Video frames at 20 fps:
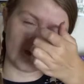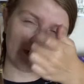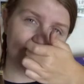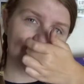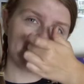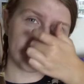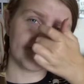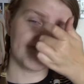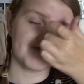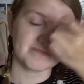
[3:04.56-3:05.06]

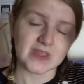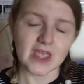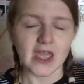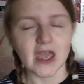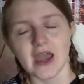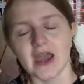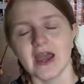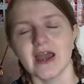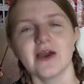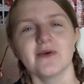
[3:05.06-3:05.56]
river,
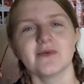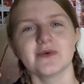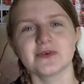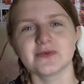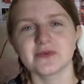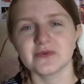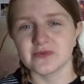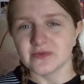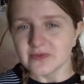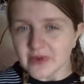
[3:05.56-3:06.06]
which
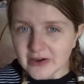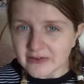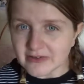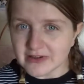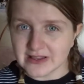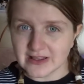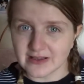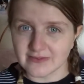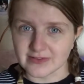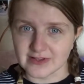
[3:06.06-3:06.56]
was very
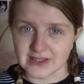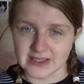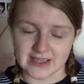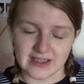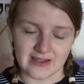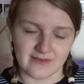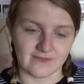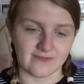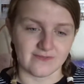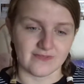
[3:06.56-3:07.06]
lovely
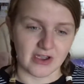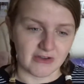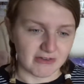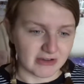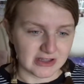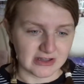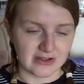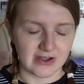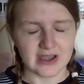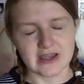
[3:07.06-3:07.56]
and
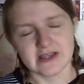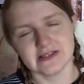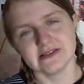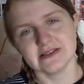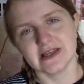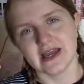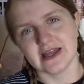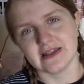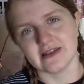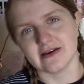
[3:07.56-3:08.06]
very nice.
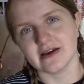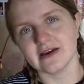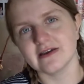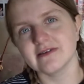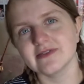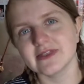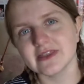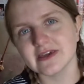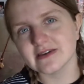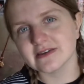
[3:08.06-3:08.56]
And I
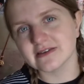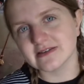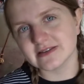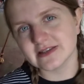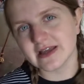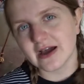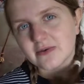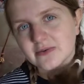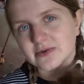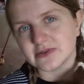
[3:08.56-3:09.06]
think
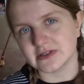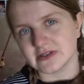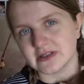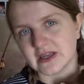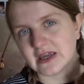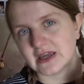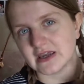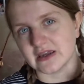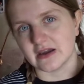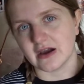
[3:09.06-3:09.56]
that was the
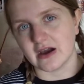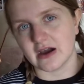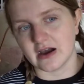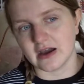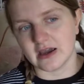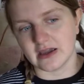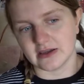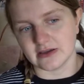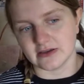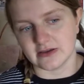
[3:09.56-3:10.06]
day
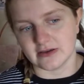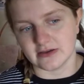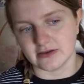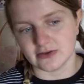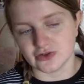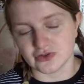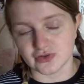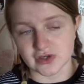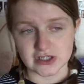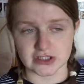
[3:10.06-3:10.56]
I
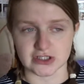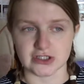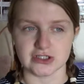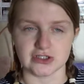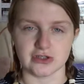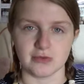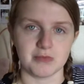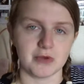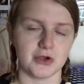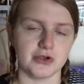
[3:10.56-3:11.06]
treasure
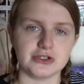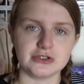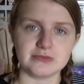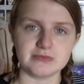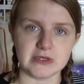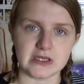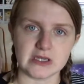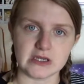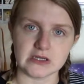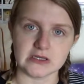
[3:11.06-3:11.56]
the most,
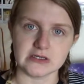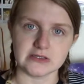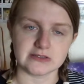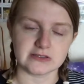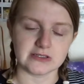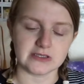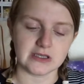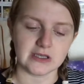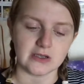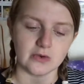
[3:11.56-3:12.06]

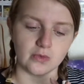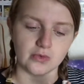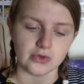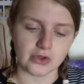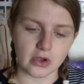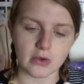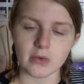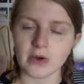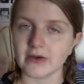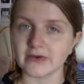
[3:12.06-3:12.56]
because
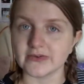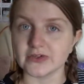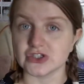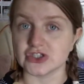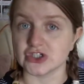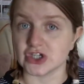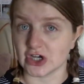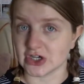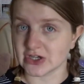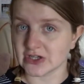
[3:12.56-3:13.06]
although I was
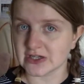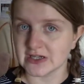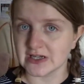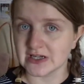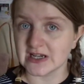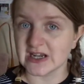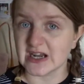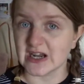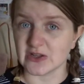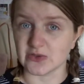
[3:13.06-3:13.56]
young,
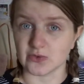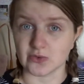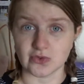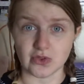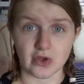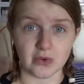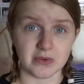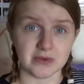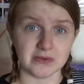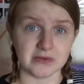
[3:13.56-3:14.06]
and
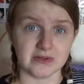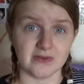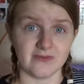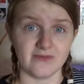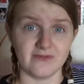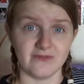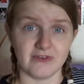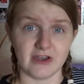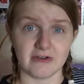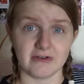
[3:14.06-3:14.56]
although it was a
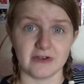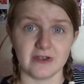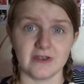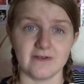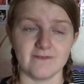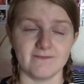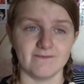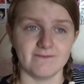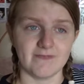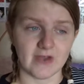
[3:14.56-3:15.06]

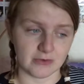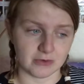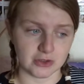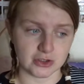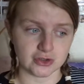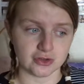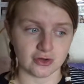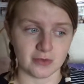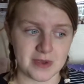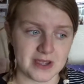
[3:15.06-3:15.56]
very, very
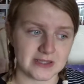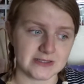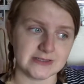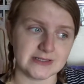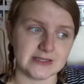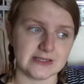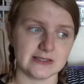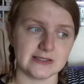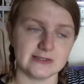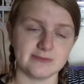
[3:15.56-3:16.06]

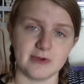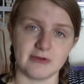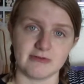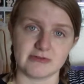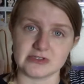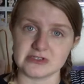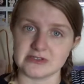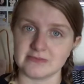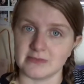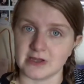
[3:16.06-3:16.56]
traumatic
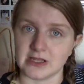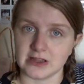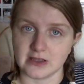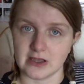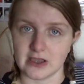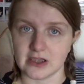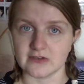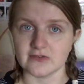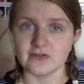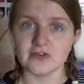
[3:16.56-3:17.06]
experience in my
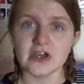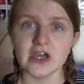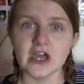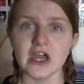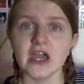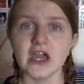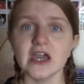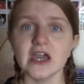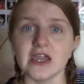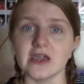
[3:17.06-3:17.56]
life,
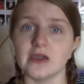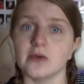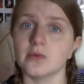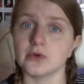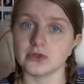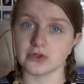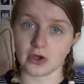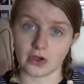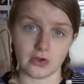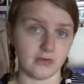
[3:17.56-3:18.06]
it
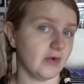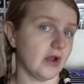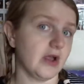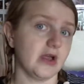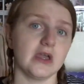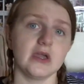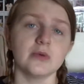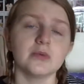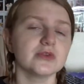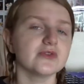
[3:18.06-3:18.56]
was over.
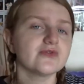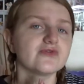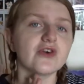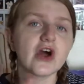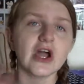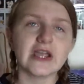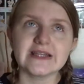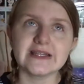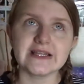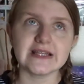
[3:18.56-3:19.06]
It was
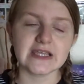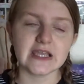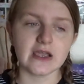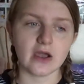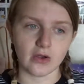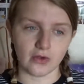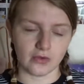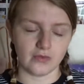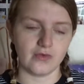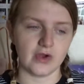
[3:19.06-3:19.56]
finally
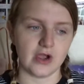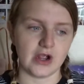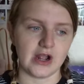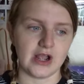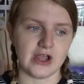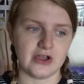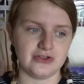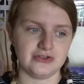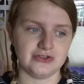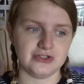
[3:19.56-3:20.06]
over,
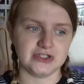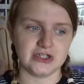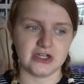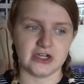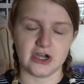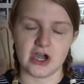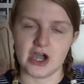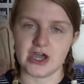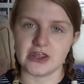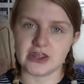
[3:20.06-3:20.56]
and
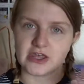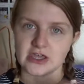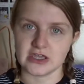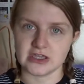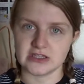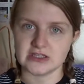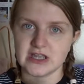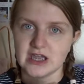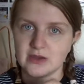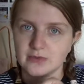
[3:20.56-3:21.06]
I
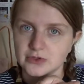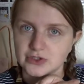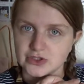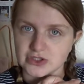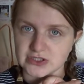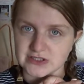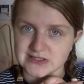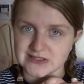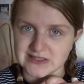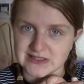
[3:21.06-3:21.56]
think that was
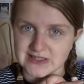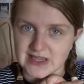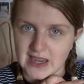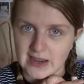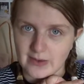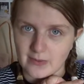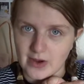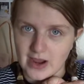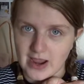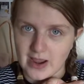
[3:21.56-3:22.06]
just the
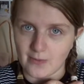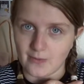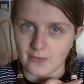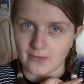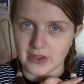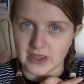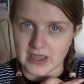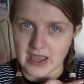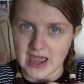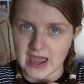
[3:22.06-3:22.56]
day where
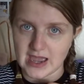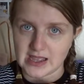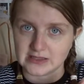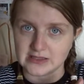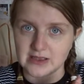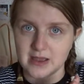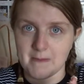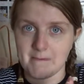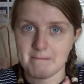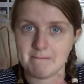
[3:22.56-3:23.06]
we had
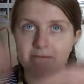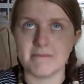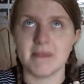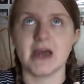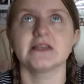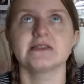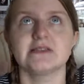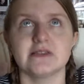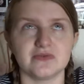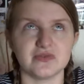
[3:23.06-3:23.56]
a
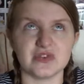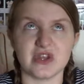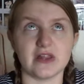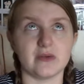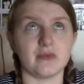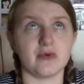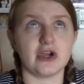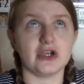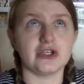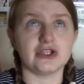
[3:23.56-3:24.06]
massive
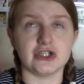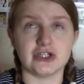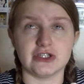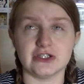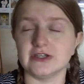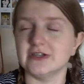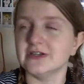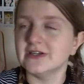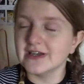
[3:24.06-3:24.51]
celebration.